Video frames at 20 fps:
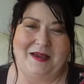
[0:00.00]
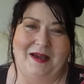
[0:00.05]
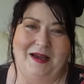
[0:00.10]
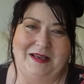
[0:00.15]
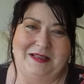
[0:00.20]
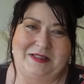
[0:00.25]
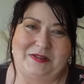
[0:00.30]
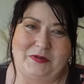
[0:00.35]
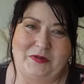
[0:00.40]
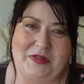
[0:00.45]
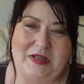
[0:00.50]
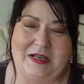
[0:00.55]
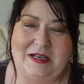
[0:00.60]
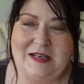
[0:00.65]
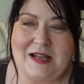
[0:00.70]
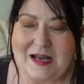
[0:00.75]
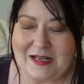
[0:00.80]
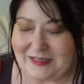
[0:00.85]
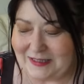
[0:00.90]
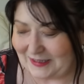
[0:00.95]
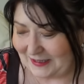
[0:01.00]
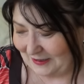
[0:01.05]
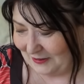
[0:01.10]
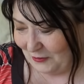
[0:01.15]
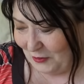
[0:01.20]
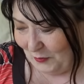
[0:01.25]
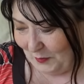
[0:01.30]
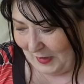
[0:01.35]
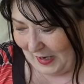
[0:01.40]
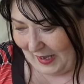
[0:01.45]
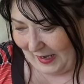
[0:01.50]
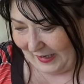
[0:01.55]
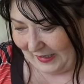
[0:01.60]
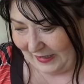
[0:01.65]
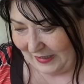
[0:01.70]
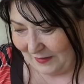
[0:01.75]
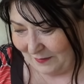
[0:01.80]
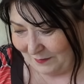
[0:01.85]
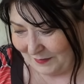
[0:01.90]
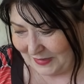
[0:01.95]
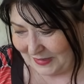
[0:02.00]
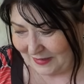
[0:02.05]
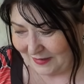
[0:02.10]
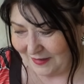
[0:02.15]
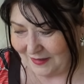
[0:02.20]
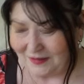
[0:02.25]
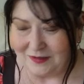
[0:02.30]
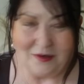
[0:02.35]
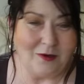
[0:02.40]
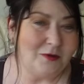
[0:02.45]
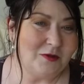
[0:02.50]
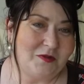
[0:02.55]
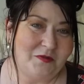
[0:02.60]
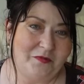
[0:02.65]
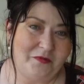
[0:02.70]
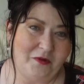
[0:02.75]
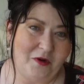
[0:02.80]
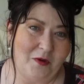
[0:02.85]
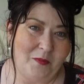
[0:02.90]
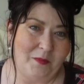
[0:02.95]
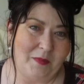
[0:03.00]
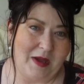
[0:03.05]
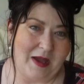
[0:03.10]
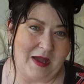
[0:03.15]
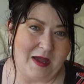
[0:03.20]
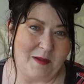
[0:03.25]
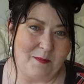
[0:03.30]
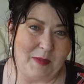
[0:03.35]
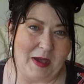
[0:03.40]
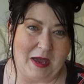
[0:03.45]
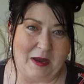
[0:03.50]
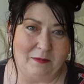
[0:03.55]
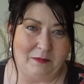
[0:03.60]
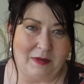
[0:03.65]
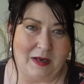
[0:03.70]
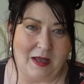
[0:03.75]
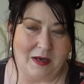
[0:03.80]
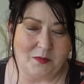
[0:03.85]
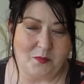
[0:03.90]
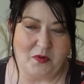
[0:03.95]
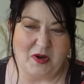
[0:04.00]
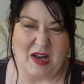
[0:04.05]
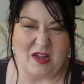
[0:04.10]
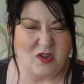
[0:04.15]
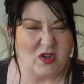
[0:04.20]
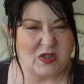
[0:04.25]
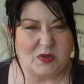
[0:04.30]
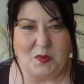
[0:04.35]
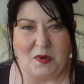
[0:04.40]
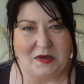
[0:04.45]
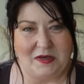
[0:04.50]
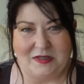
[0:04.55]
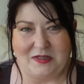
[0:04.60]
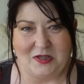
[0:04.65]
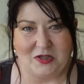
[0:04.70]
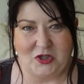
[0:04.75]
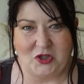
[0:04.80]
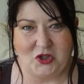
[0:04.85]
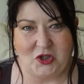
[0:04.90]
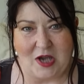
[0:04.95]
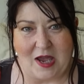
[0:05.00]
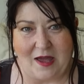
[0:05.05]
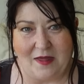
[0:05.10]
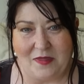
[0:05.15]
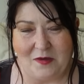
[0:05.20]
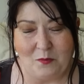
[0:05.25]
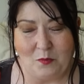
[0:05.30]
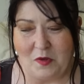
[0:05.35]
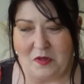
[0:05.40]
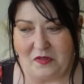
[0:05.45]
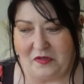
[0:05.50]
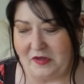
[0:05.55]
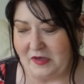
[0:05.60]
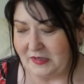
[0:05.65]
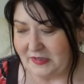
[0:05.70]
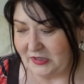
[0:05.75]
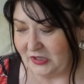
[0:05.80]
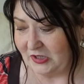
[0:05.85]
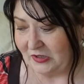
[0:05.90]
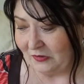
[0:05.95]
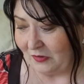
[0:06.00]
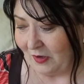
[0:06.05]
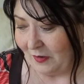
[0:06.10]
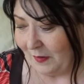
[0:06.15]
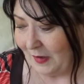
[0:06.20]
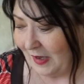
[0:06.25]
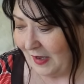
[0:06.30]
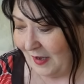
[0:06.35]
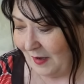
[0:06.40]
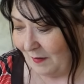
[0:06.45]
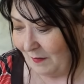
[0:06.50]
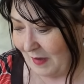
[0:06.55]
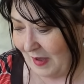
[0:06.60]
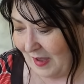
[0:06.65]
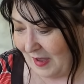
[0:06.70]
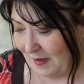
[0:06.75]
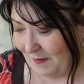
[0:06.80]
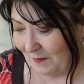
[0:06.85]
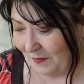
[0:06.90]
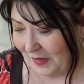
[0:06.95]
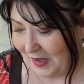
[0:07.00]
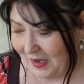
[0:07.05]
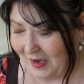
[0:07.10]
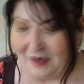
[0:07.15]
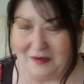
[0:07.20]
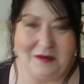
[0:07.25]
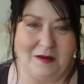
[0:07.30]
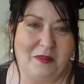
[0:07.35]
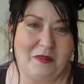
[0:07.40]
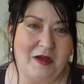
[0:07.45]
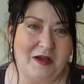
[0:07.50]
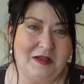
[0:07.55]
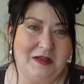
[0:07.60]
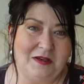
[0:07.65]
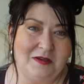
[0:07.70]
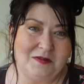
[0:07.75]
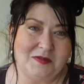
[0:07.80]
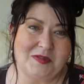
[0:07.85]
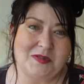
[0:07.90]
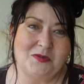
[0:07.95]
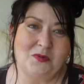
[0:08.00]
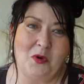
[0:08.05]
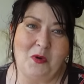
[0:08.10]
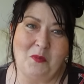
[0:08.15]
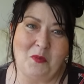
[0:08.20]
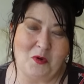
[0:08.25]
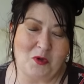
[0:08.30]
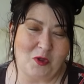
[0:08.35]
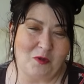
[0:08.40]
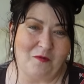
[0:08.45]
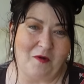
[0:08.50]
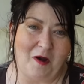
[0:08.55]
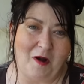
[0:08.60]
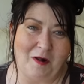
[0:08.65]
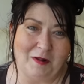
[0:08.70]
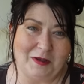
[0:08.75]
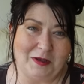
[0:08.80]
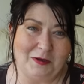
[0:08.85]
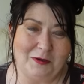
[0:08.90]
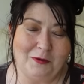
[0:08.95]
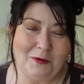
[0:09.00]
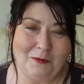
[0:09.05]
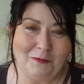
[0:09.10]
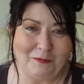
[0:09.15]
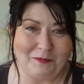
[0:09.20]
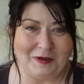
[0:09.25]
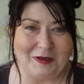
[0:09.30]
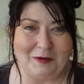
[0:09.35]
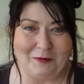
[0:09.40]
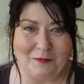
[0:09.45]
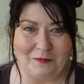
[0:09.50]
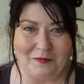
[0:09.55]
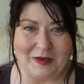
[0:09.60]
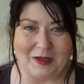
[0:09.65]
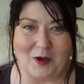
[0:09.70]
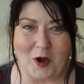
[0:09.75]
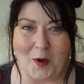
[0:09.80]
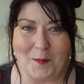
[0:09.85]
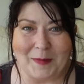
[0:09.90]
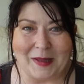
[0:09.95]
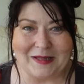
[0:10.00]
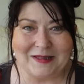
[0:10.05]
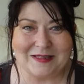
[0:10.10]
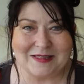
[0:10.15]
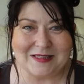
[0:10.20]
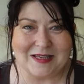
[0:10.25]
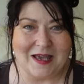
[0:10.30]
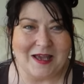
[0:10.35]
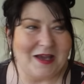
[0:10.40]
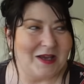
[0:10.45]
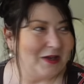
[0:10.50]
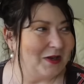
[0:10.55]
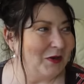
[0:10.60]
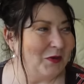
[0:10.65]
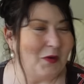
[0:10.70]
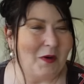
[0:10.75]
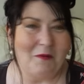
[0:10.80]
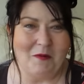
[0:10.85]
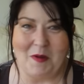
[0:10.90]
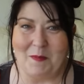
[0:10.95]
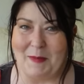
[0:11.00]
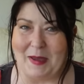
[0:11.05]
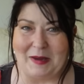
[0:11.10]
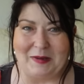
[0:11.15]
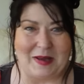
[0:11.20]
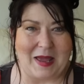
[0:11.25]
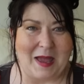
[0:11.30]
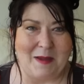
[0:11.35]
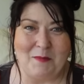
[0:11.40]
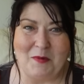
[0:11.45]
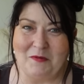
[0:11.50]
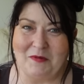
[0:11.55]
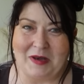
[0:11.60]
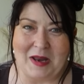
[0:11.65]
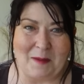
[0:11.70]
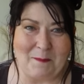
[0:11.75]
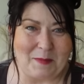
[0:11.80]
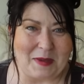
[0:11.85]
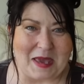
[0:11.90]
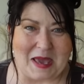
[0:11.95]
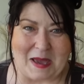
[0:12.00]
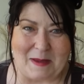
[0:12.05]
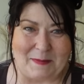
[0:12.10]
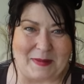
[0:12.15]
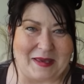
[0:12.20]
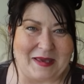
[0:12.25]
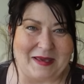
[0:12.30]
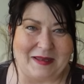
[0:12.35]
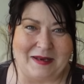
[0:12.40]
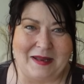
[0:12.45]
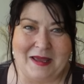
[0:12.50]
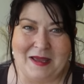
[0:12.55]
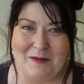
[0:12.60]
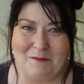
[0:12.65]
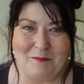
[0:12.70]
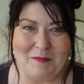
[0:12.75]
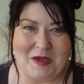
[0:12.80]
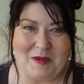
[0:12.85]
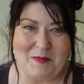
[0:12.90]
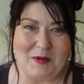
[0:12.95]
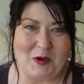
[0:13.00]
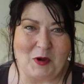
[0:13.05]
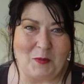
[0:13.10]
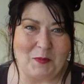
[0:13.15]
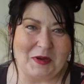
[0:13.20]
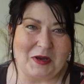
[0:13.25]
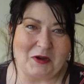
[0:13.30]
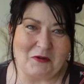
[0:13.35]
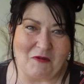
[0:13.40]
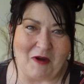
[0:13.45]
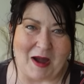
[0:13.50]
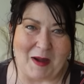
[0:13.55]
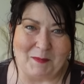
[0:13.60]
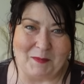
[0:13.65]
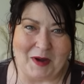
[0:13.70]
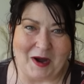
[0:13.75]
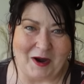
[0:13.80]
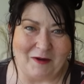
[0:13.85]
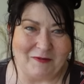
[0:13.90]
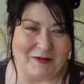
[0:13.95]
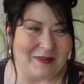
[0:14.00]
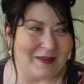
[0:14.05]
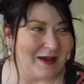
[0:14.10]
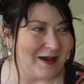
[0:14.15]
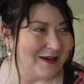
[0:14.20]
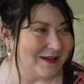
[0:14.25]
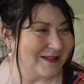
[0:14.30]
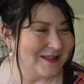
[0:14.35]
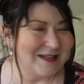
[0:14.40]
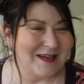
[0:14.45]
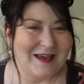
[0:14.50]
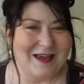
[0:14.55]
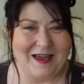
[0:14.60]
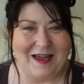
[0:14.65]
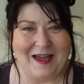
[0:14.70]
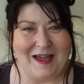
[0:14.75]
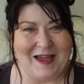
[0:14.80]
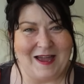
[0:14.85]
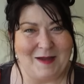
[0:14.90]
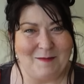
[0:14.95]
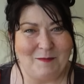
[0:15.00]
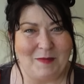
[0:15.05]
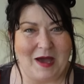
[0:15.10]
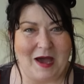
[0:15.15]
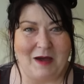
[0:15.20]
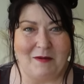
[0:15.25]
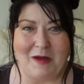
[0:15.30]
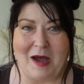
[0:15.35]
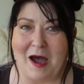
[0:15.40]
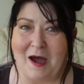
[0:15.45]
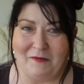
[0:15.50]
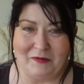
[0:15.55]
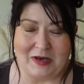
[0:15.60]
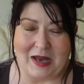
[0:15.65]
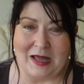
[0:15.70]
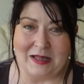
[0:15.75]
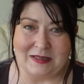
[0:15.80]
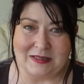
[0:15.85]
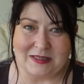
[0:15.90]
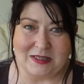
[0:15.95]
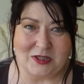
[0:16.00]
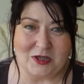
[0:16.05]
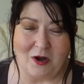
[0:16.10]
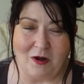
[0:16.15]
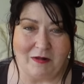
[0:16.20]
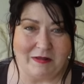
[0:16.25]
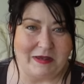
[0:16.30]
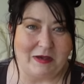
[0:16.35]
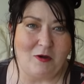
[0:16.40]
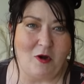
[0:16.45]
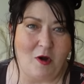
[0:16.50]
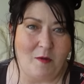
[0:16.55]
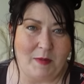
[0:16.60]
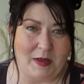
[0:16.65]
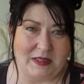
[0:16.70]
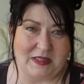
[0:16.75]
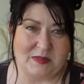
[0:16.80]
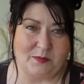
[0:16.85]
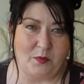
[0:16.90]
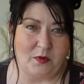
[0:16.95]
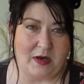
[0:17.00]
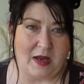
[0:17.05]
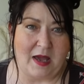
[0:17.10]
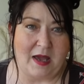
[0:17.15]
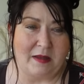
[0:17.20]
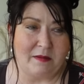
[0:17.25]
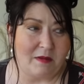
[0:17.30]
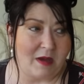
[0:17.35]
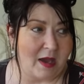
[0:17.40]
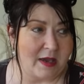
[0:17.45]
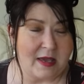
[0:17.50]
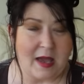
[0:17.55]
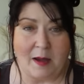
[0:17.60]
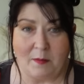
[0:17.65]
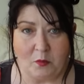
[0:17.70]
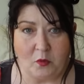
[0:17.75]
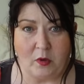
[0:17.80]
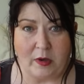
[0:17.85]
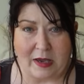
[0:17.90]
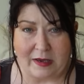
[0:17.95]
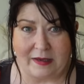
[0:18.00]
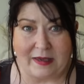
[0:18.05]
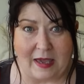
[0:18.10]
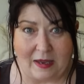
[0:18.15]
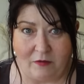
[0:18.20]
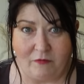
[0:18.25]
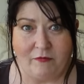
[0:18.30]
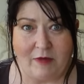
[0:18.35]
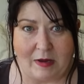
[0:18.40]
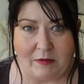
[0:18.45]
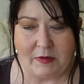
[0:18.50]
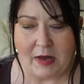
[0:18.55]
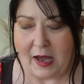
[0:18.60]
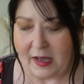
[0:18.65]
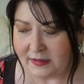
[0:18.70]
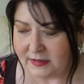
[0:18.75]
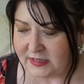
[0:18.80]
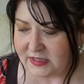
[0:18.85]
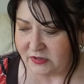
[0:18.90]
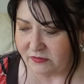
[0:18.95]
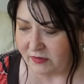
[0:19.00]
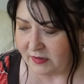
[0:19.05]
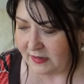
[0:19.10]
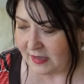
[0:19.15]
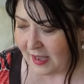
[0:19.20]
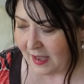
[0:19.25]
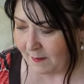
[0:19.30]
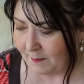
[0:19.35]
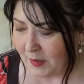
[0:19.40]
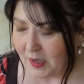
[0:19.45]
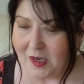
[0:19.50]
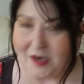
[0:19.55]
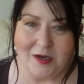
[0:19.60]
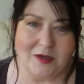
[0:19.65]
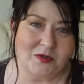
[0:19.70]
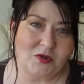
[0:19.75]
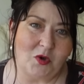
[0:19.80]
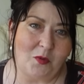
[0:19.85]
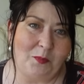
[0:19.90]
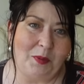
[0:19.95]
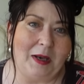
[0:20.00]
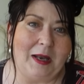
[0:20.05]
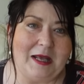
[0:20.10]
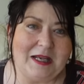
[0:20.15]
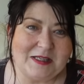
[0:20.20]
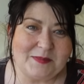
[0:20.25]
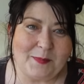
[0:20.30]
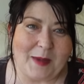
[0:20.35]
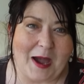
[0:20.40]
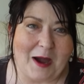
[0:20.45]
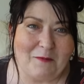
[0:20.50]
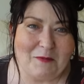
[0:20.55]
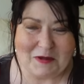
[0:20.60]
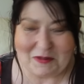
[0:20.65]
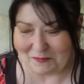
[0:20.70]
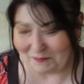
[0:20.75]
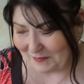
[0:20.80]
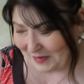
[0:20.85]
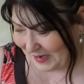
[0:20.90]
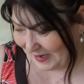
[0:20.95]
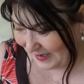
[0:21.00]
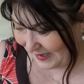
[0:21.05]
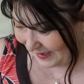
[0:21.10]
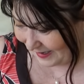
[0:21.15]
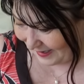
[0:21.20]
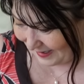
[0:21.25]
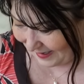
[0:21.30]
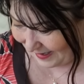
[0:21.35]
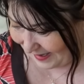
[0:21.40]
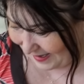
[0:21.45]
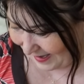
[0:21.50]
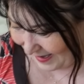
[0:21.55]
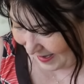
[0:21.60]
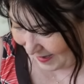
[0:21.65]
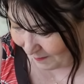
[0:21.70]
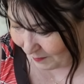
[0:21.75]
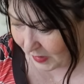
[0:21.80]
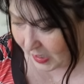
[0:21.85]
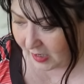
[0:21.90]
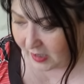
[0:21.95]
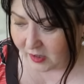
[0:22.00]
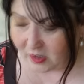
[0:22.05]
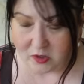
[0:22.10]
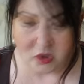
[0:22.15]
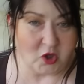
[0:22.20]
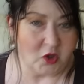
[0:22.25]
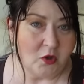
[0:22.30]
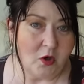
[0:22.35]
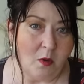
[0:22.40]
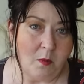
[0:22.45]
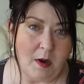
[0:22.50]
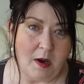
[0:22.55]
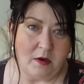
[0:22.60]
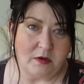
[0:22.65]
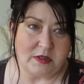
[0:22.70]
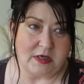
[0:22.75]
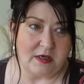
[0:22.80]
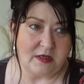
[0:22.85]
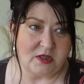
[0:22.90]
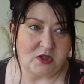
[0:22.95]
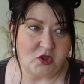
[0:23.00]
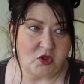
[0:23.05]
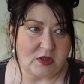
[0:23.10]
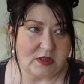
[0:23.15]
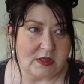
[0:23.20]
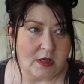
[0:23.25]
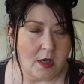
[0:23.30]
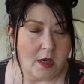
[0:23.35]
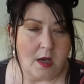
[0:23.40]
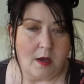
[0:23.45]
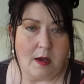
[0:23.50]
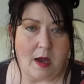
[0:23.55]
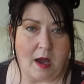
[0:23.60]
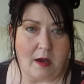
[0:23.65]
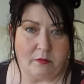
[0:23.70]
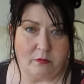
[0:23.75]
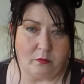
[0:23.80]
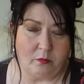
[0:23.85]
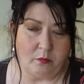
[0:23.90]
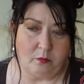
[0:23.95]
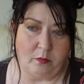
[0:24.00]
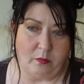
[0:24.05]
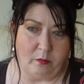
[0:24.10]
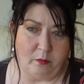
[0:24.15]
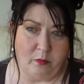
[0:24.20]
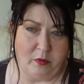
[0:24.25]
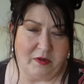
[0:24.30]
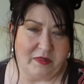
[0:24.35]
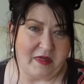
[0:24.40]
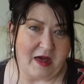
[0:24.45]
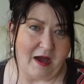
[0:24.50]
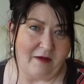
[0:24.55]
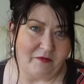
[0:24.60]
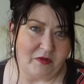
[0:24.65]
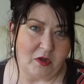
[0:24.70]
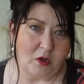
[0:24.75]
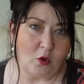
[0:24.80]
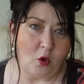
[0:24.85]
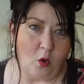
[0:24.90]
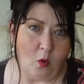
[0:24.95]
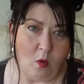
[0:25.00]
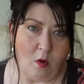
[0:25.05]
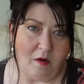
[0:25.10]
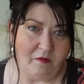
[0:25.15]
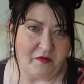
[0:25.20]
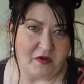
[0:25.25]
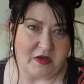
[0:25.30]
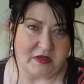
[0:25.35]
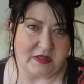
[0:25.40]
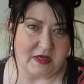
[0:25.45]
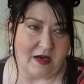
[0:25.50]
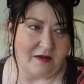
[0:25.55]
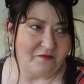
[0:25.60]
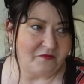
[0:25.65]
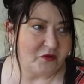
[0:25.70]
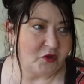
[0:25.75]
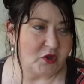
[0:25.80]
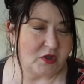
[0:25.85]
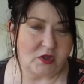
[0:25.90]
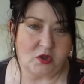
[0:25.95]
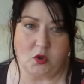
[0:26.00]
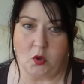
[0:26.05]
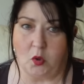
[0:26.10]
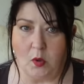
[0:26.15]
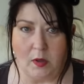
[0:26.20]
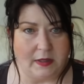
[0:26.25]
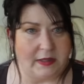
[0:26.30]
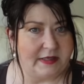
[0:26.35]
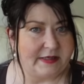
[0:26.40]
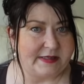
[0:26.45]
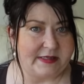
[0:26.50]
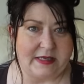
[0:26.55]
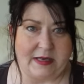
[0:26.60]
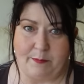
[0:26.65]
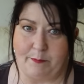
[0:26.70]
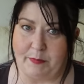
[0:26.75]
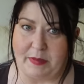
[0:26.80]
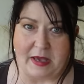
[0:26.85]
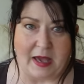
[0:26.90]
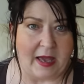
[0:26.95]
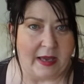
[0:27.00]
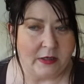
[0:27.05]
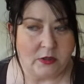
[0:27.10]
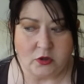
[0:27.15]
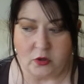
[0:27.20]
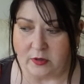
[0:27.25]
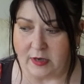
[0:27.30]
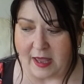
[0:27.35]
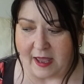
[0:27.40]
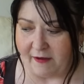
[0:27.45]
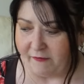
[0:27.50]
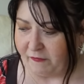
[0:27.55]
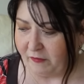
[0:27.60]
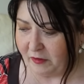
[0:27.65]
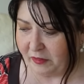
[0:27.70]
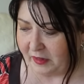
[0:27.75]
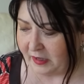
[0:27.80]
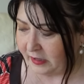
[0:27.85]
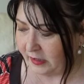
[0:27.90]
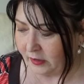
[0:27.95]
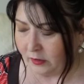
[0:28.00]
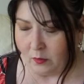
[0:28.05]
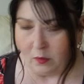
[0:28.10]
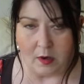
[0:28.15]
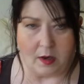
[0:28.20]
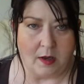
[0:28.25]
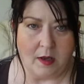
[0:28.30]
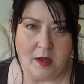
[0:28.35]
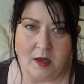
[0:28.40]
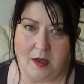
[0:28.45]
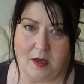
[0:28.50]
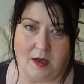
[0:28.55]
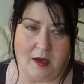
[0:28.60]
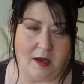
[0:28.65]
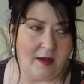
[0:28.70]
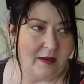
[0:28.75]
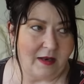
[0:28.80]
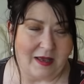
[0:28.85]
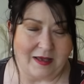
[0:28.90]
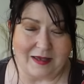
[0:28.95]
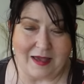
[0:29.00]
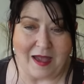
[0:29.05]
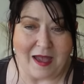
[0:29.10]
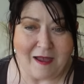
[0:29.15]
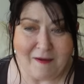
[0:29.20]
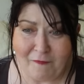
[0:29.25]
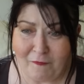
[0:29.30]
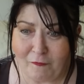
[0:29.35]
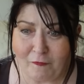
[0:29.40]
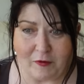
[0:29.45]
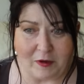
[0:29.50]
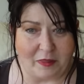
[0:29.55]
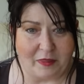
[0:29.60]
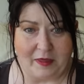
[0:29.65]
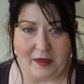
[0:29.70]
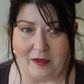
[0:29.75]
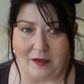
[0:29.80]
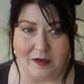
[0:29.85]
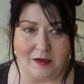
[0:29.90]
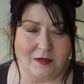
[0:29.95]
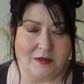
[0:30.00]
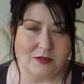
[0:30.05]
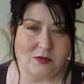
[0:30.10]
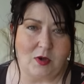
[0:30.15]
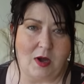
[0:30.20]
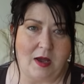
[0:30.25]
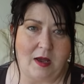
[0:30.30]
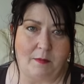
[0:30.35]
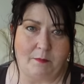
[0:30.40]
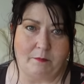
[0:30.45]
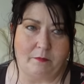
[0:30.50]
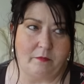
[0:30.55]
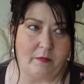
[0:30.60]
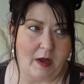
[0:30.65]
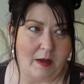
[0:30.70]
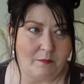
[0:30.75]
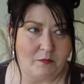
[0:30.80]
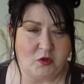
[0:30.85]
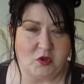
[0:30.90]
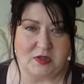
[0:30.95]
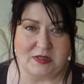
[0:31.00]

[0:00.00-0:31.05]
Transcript: guys, so the last couple of items, they're not from uh, Poundland, but I just wanted to share them with you, you know. Um, and thank you so much for all your lovely, lovely comments, you know, about Emma and her baby and me becoming a grandma and that. Um, I haven't answered all your comments, but I, I am getting round to answering them. So please bear with me. Um, do you know what? It's just I, with having the COVID, I've just totally slipped behind on everything, you know, I, like everything. So I, um, I'm